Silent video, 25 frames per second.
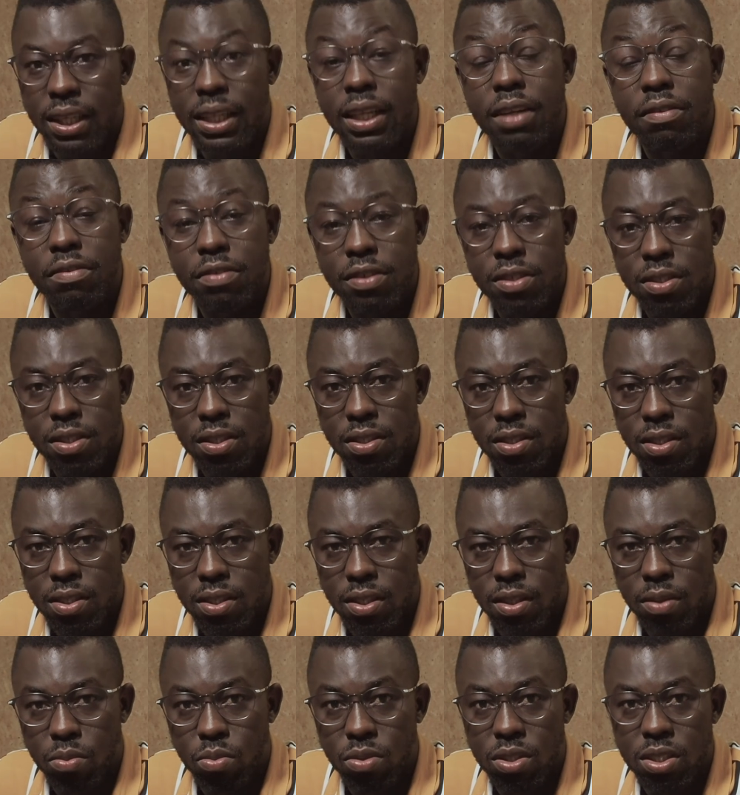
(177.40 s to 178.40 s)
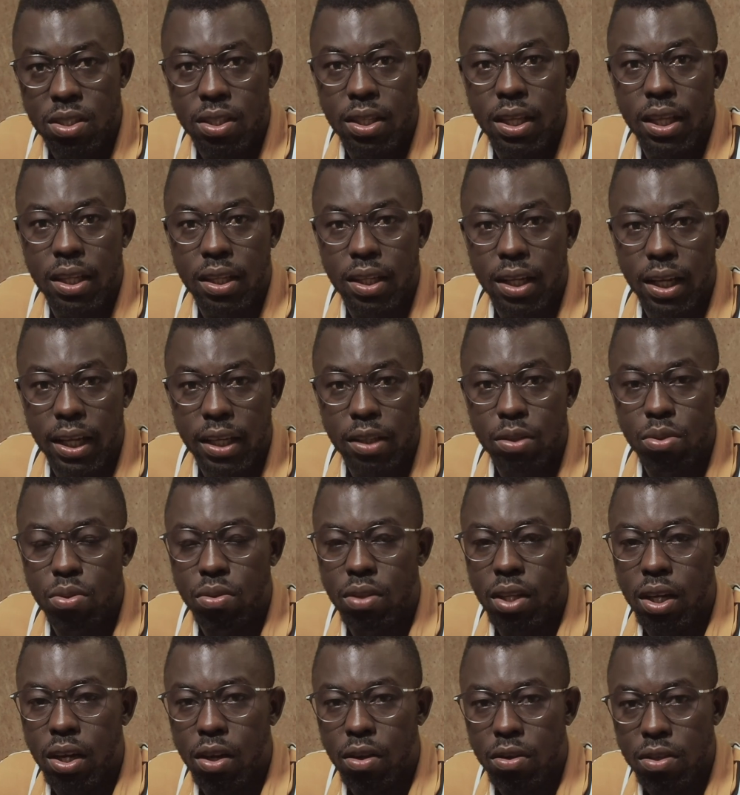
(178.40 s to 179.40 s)
inefficiencies, which then led to
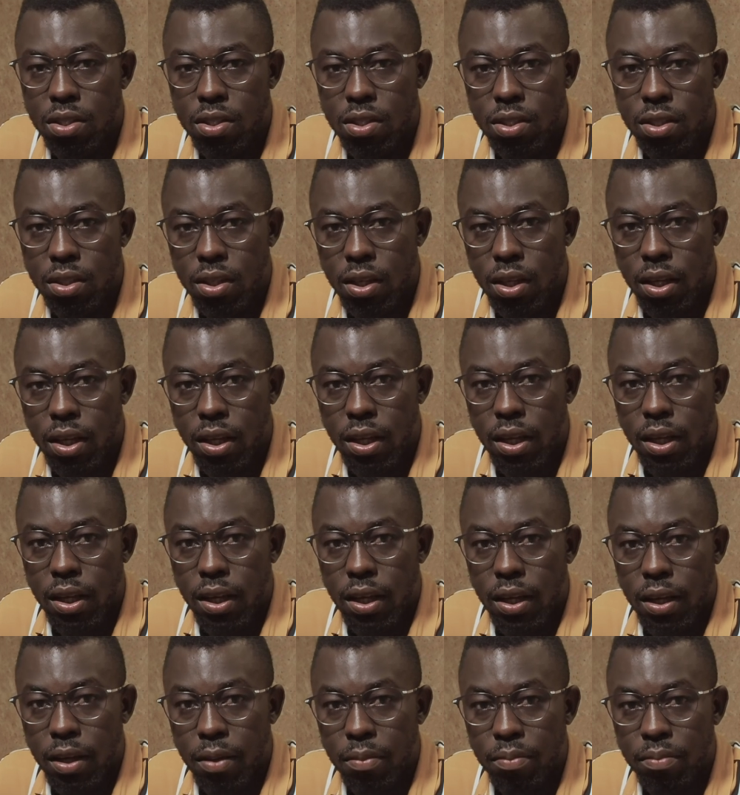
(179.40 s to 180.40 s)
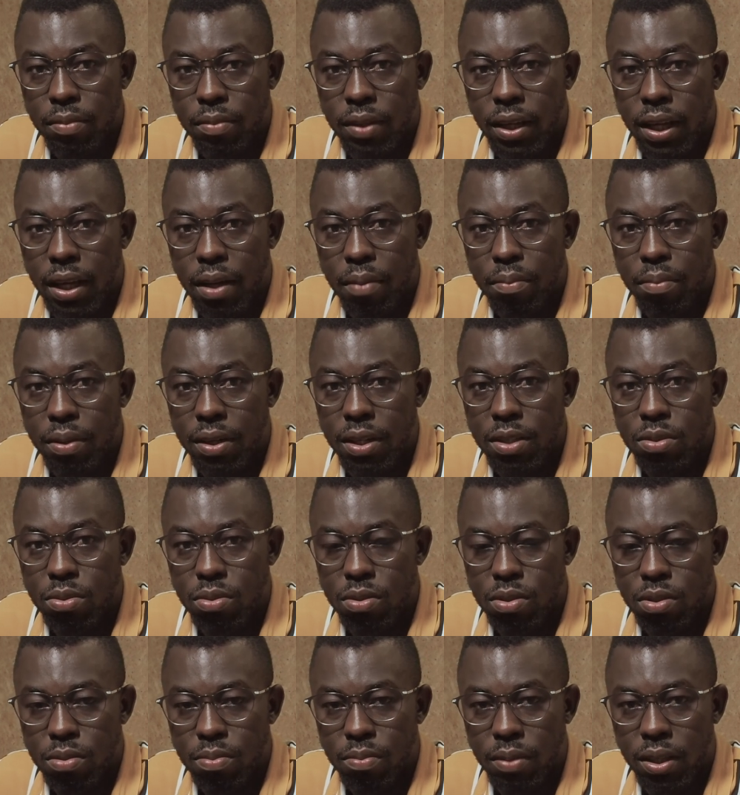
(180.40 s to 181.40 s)
the loss the companies
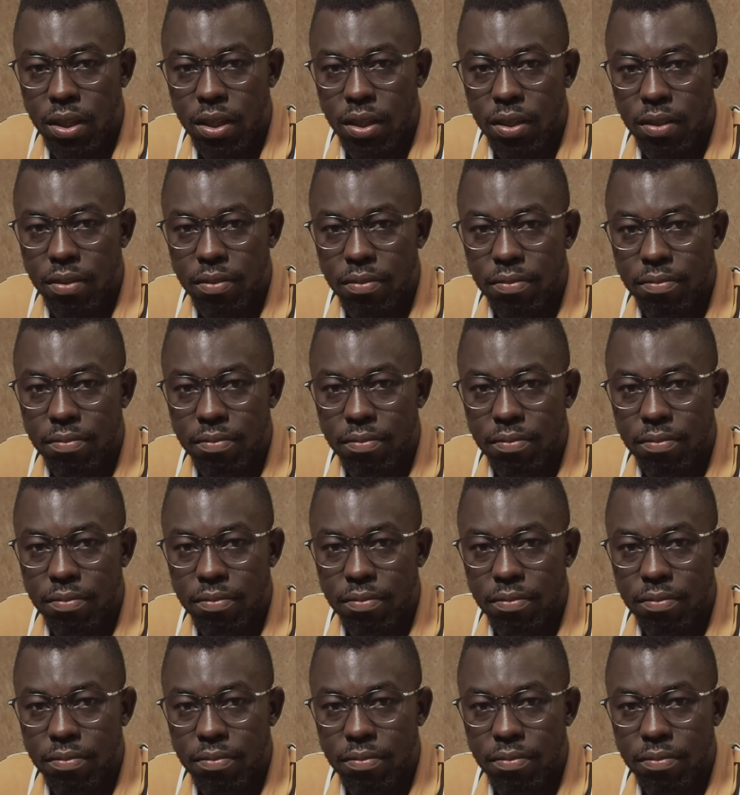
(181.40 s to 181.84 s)
was making.